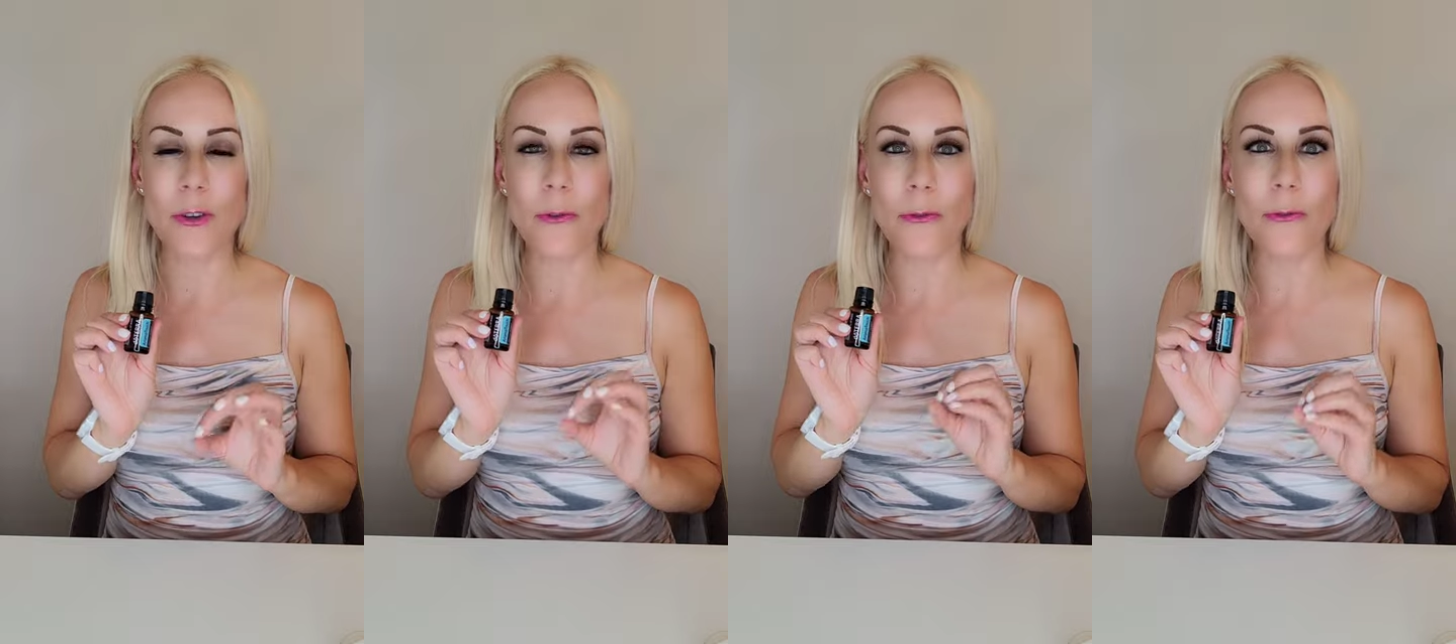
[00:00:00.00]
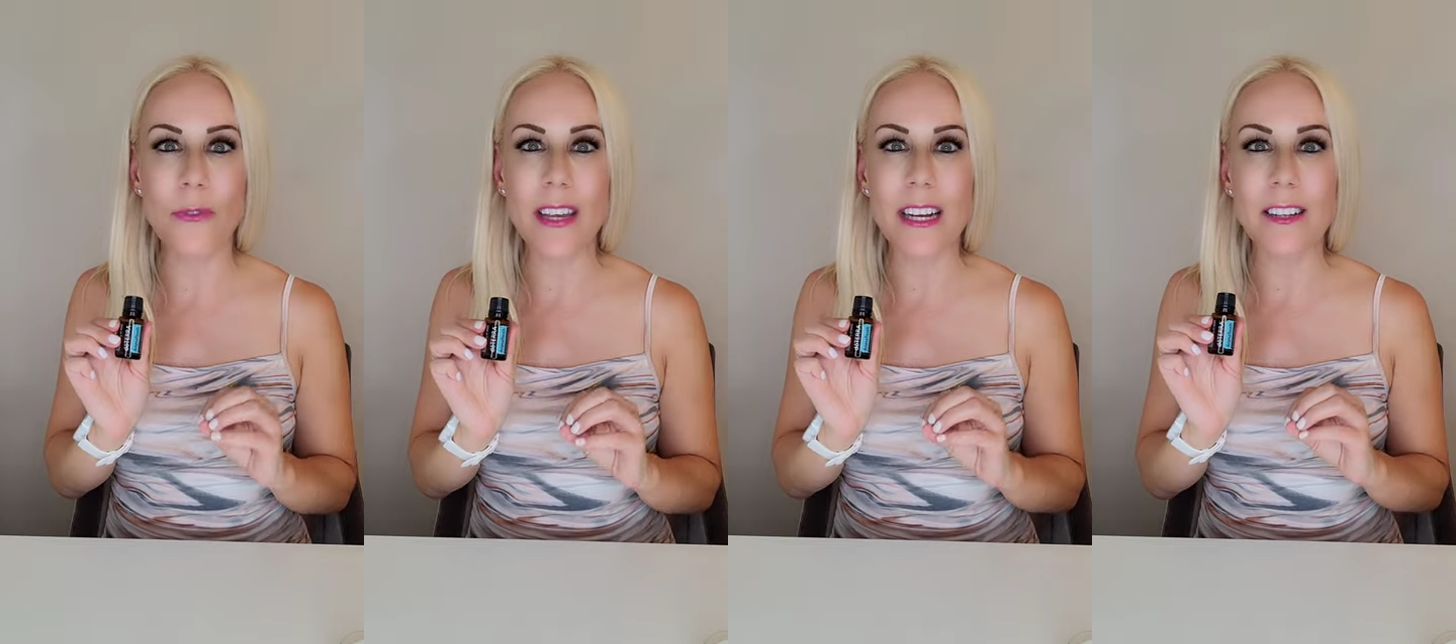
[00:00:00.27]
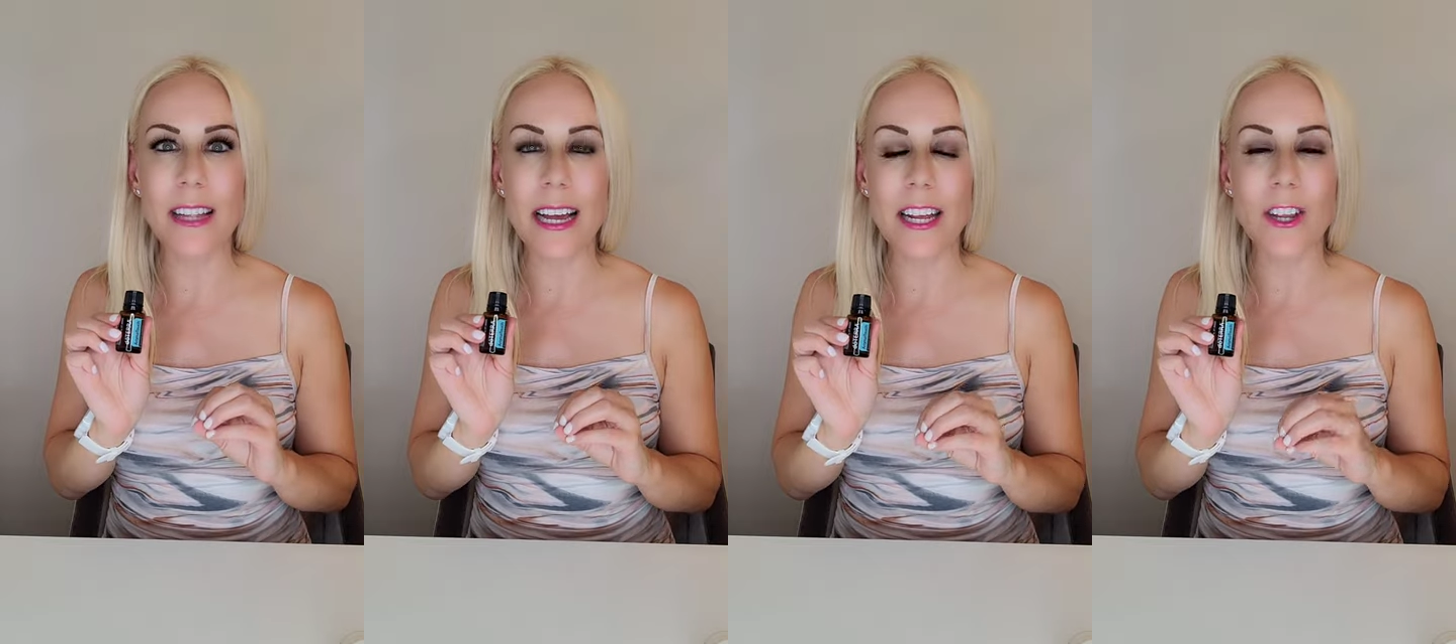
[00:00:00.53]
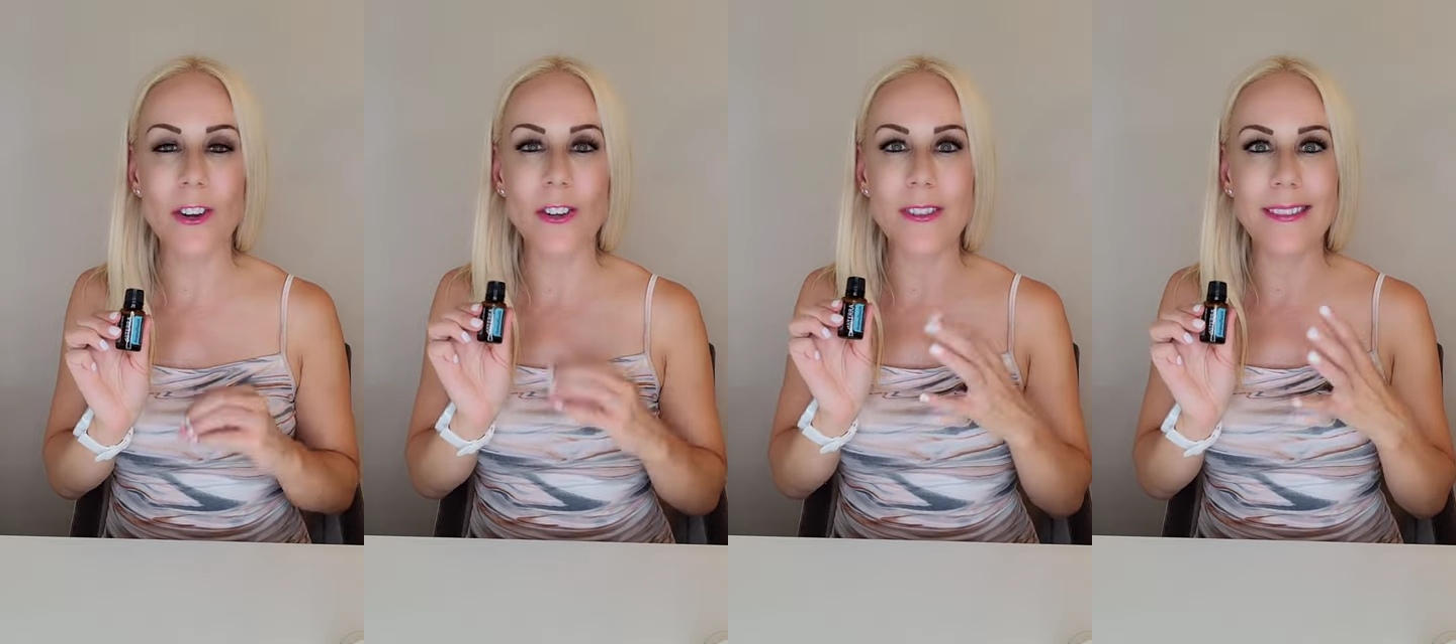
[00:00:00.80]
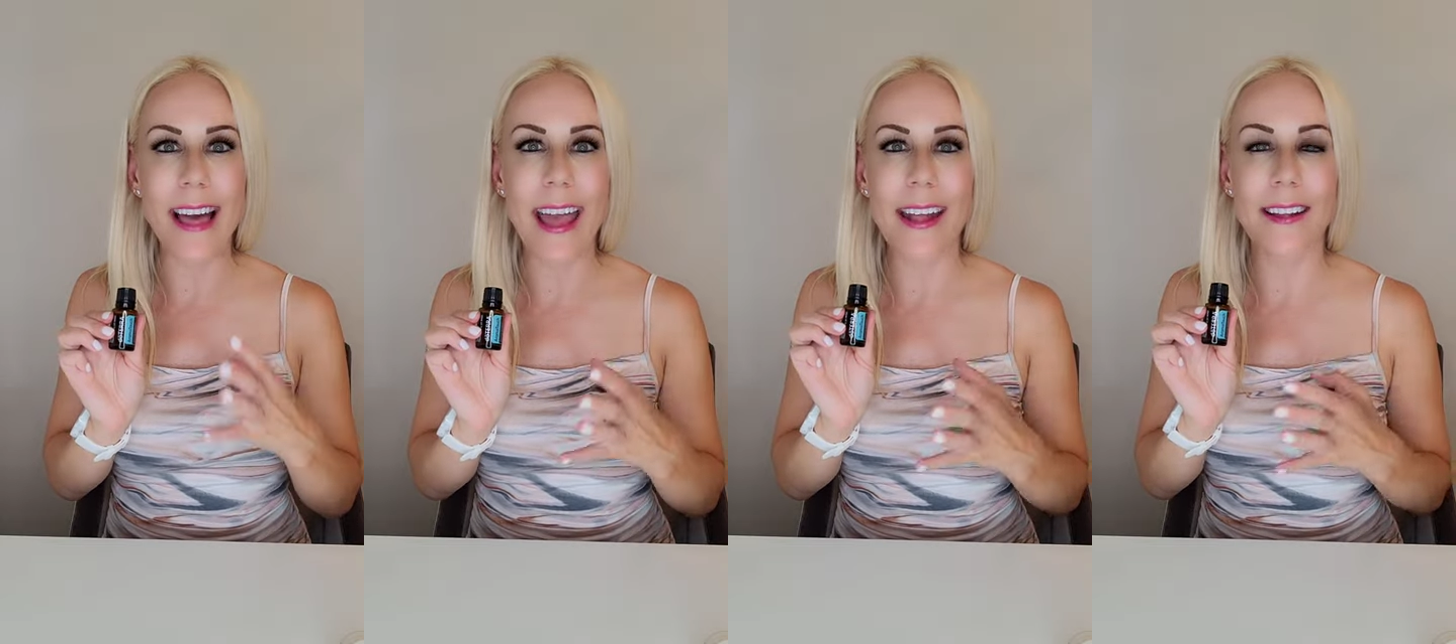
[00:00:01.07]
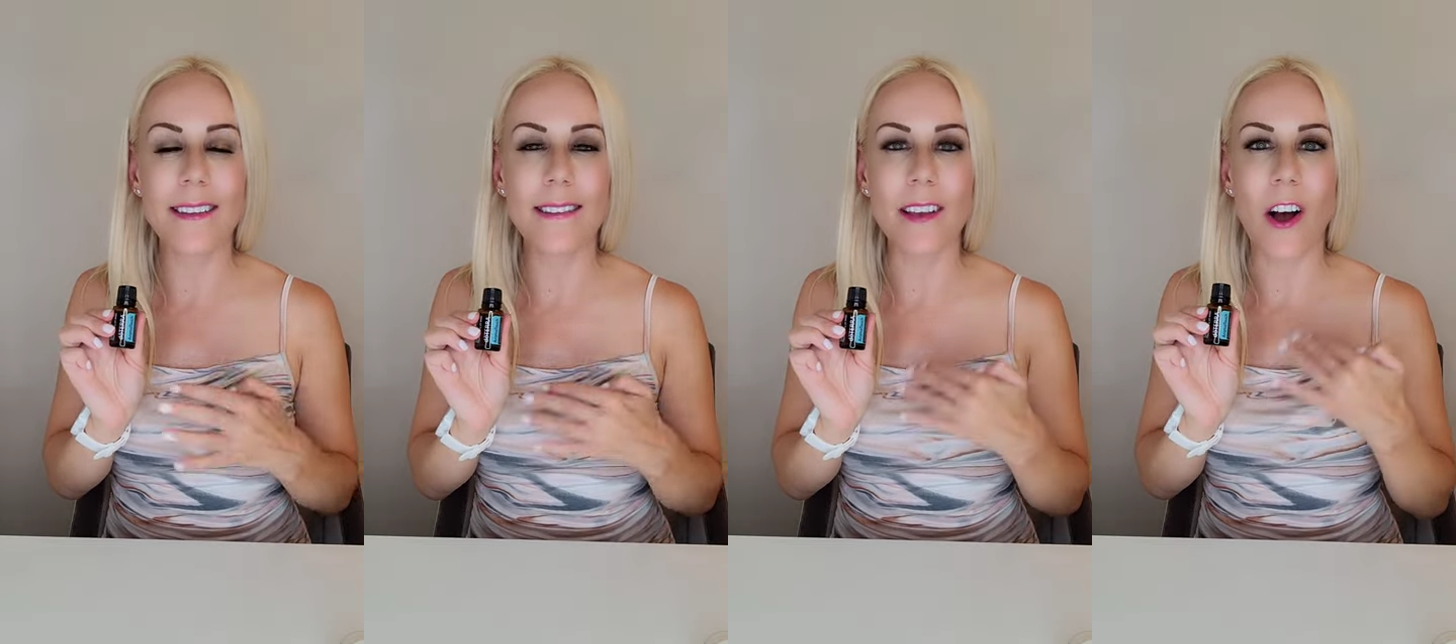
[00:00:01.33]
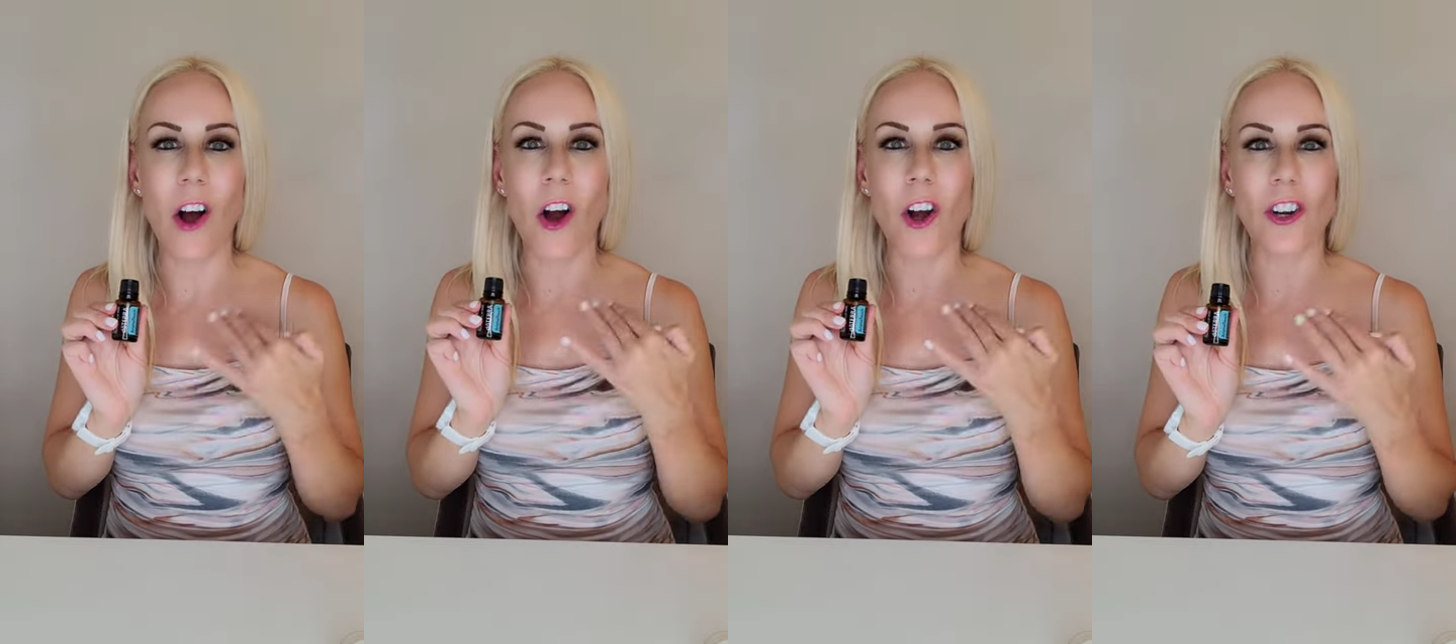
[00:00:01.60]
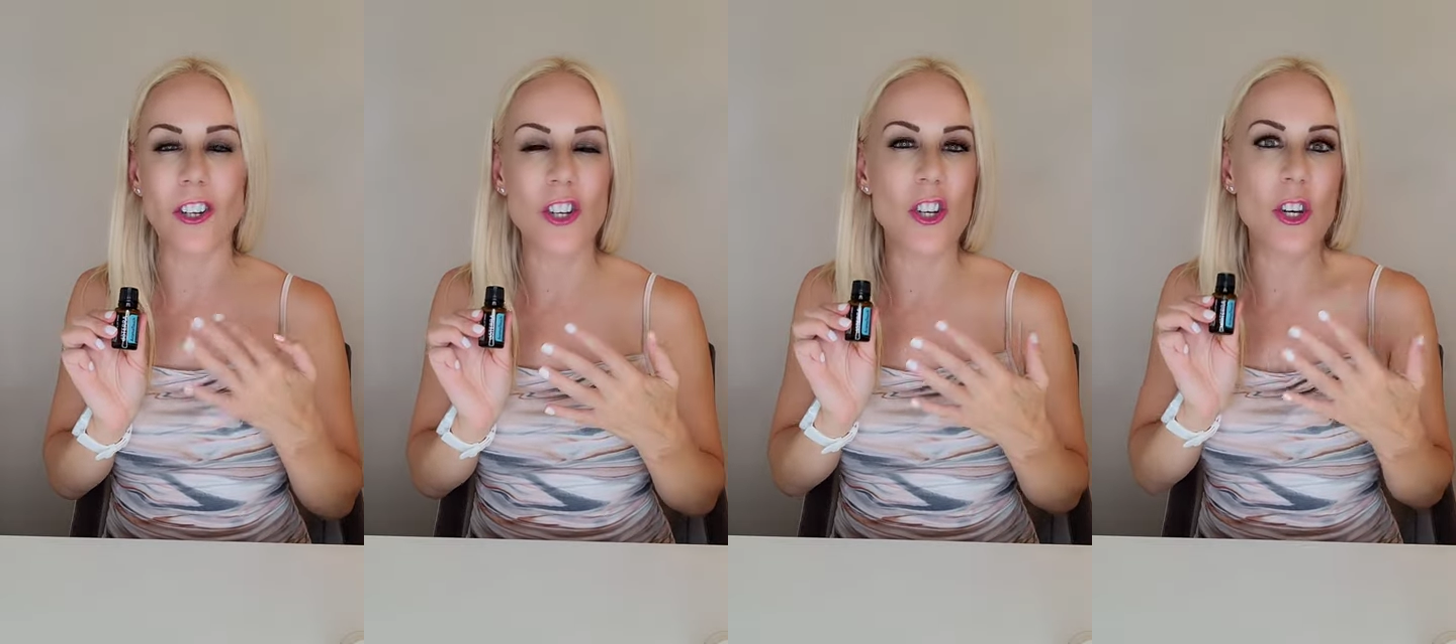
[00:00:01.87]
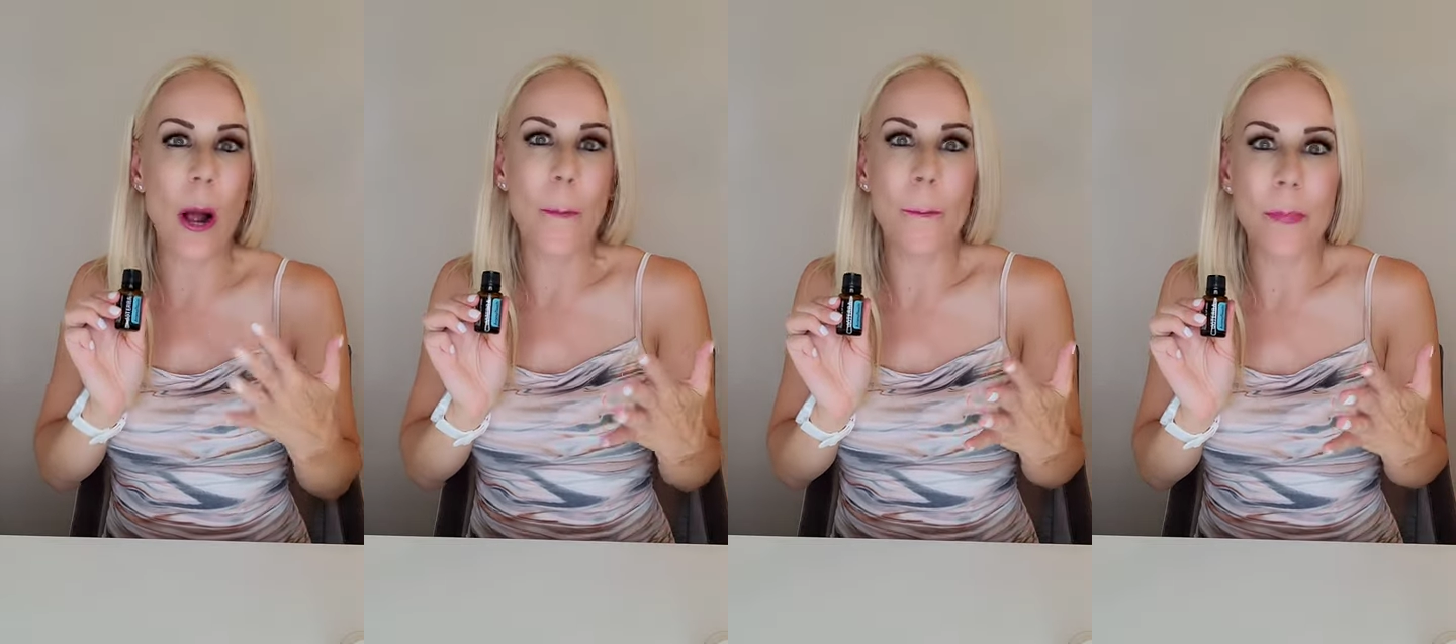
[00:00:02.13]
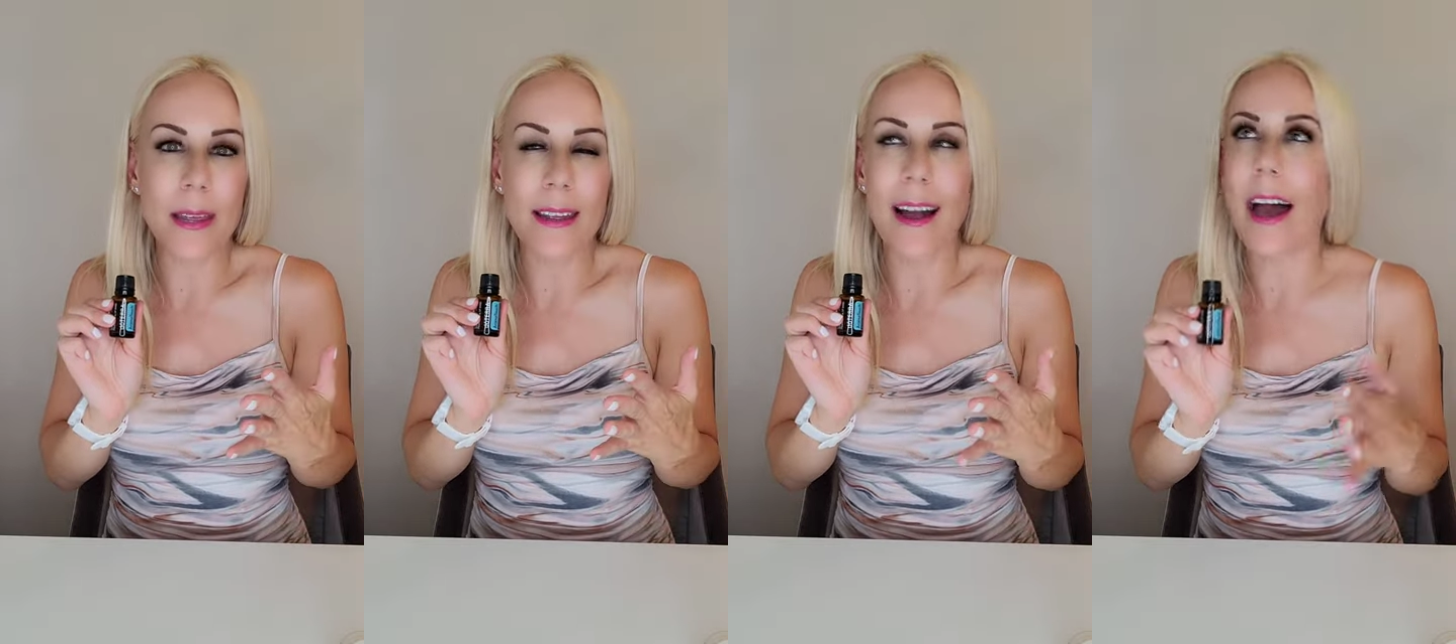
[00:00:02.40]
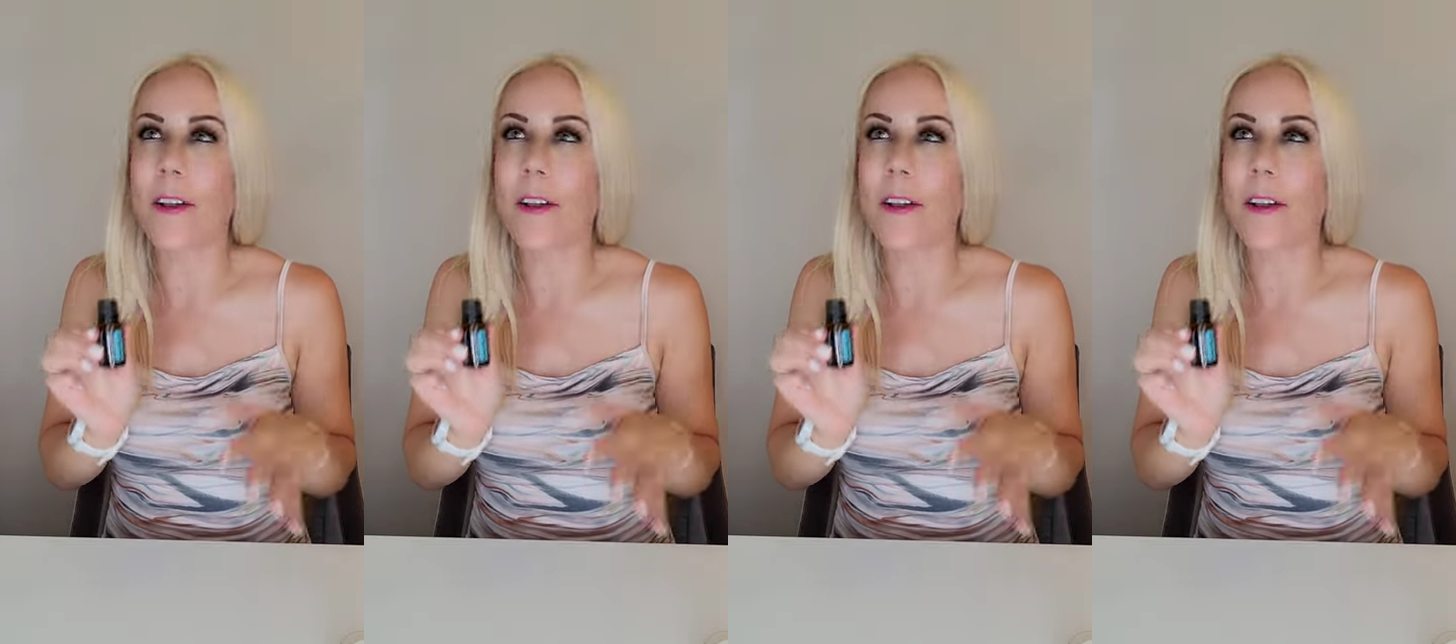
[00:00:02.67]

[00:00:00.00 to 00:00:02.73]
You feel like your legs are jumpy.